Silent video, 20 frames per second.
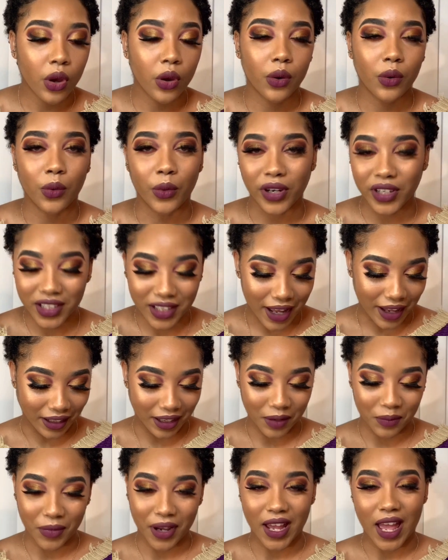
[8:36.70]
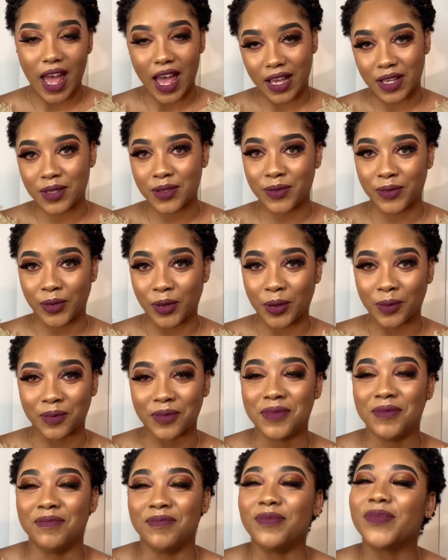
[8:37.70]
where did I get my eyes
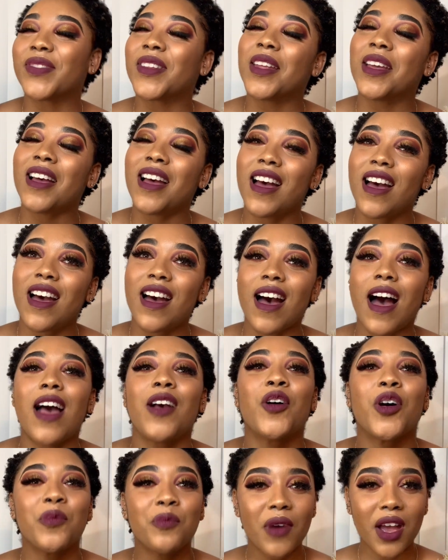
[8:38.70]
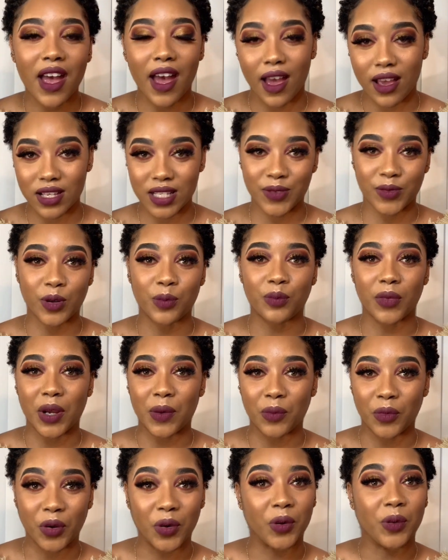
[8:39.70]
from? I got my eyes from my
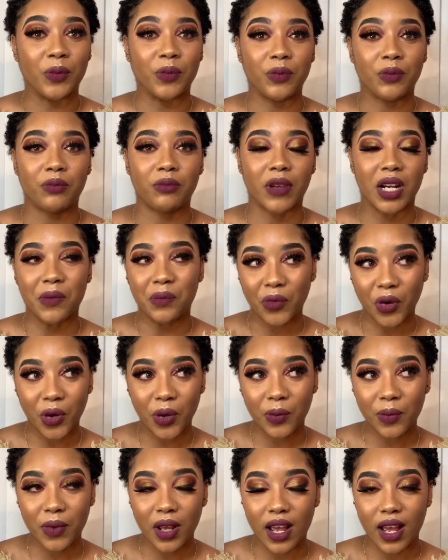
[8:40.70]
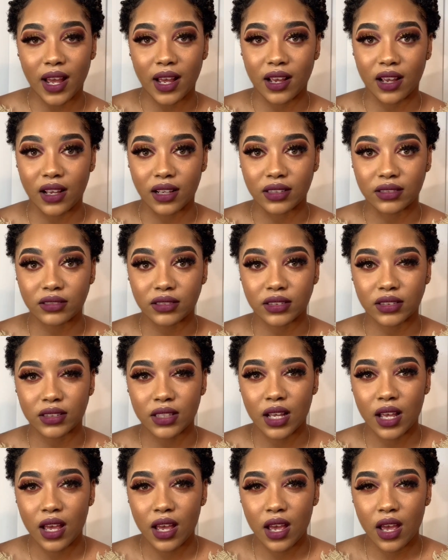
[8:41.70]
mom. My mom has
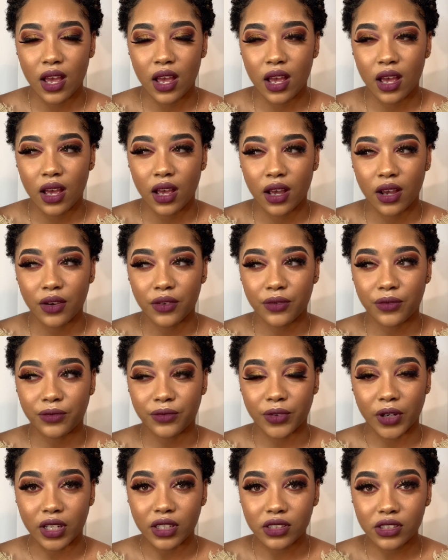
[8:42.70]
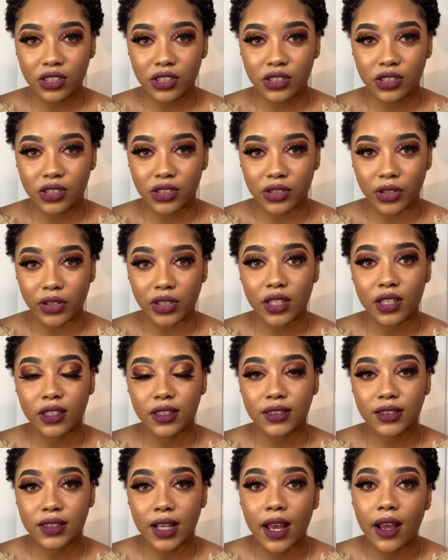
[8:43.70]
French on her
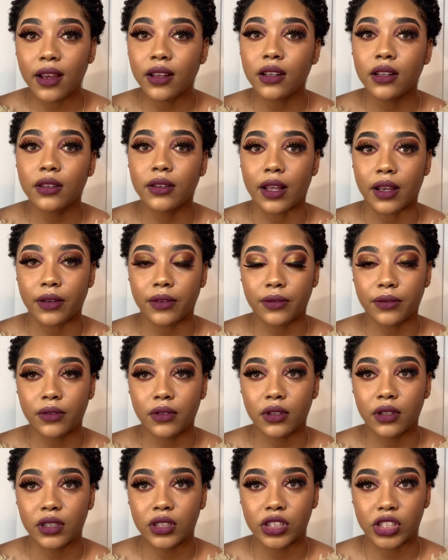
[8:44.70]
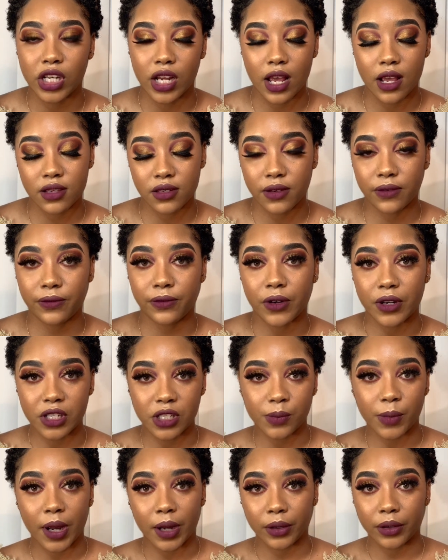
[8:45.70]
side, like she has a French
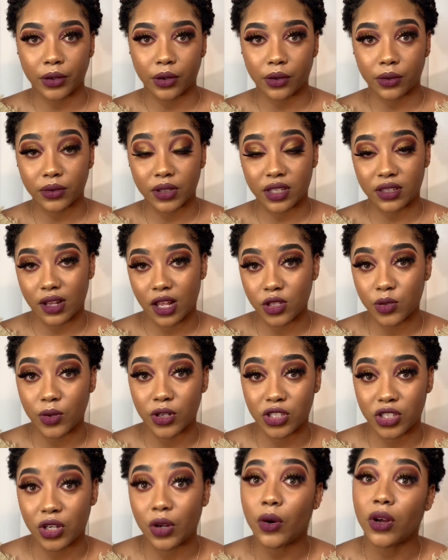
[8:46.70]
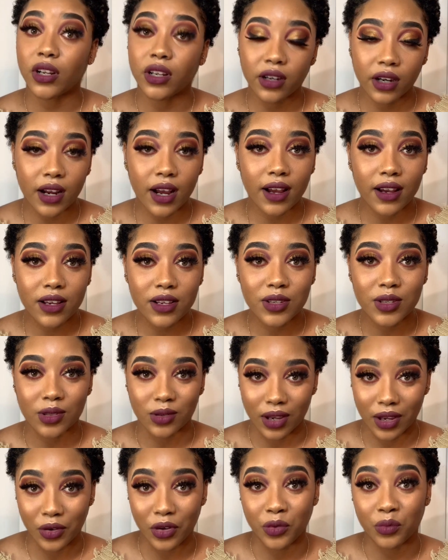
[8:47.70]
background, and that's where she got her eyes, so
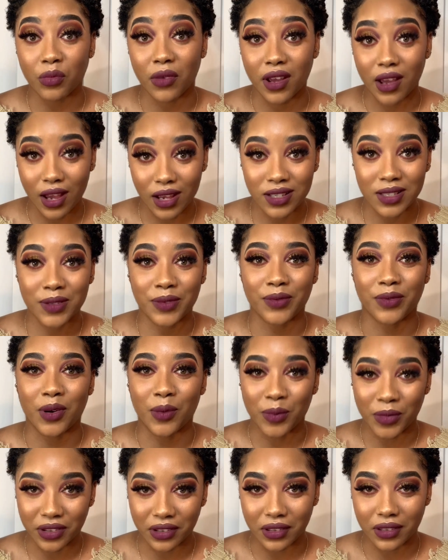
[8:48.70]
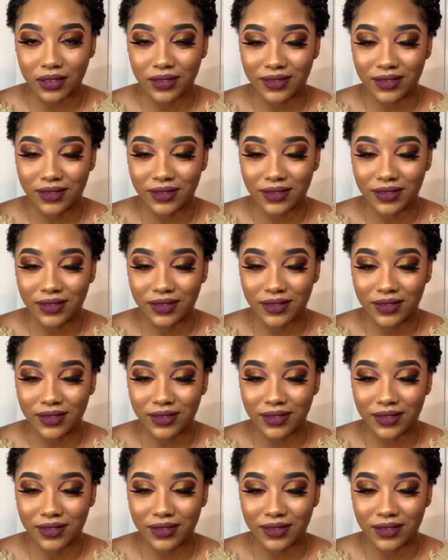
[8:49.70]
I got my eyes from her.